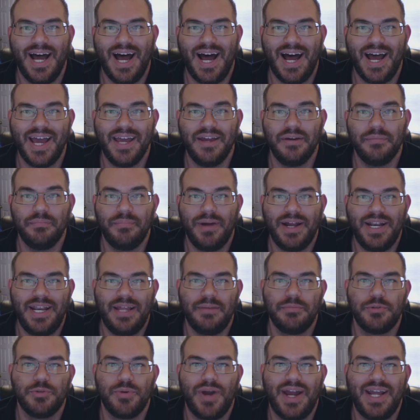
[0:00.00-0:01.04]
Hi, my
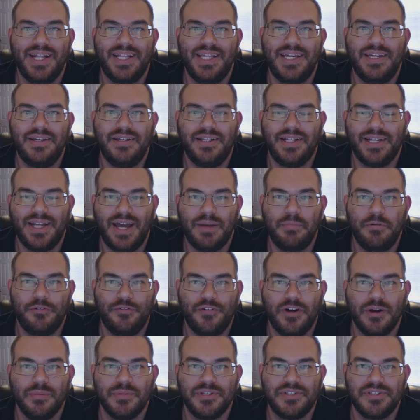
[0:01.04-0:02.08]
name's Riley, and I'm a
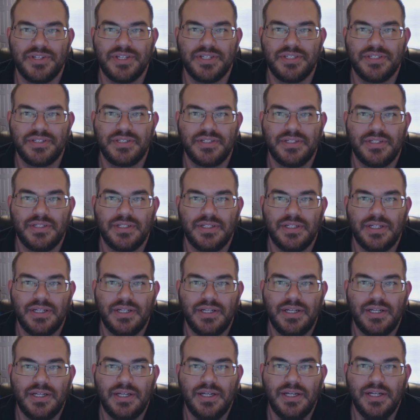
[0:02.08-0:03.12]
pharmacist.
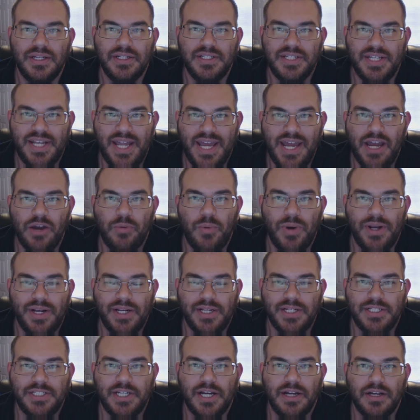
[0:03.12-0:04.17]
Today I
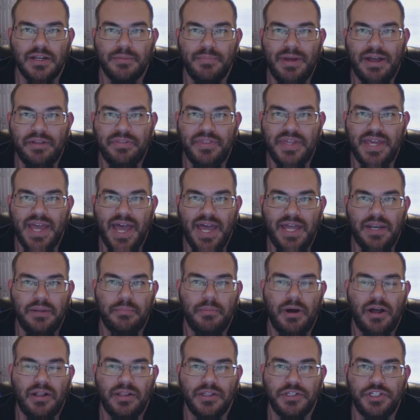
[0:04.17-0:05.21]
wanted to talk about the
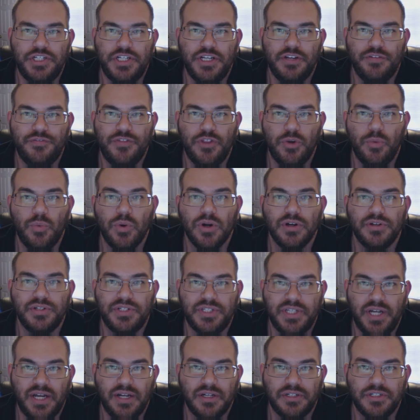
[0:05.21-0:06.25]
etymology of the
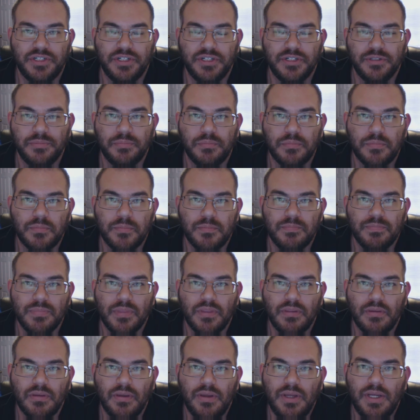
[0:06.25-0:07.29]
word doctor.
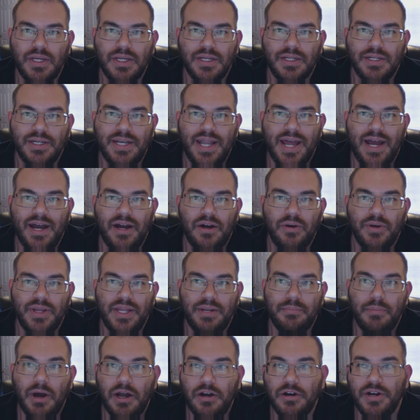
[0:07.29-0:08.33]
Now,
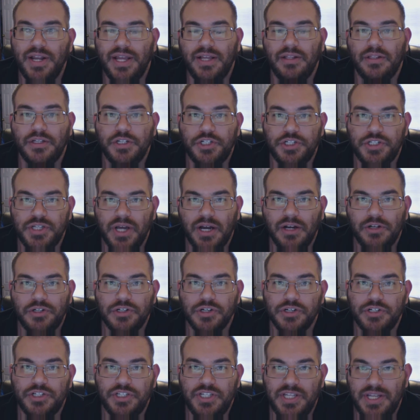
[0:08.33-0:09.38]
in modern English,
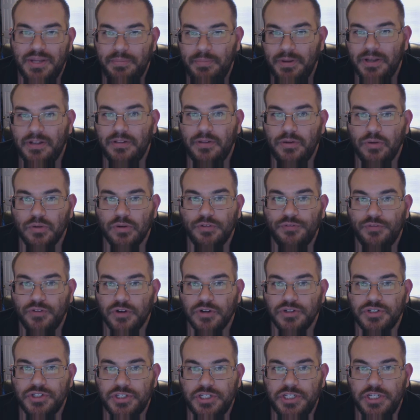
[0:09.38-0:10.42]
doctor typically
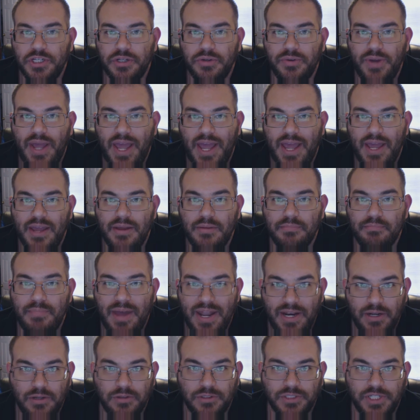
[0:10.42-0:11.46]
refers to a
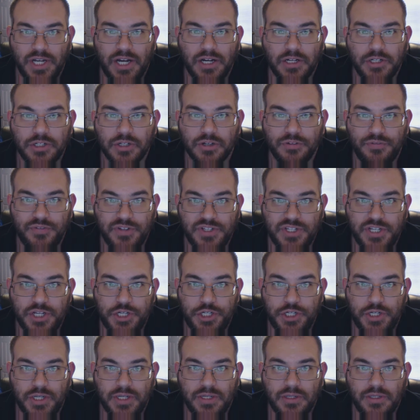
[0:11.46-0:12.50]
medical doctor, a
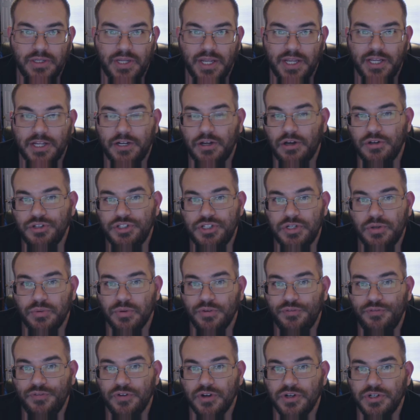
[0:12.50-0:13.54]
physician. It can also
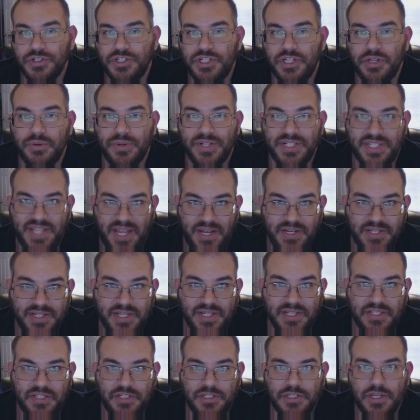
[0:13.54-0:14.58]
refer to a
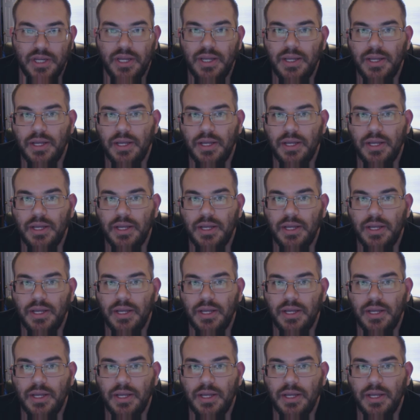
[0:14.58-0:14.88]
dentist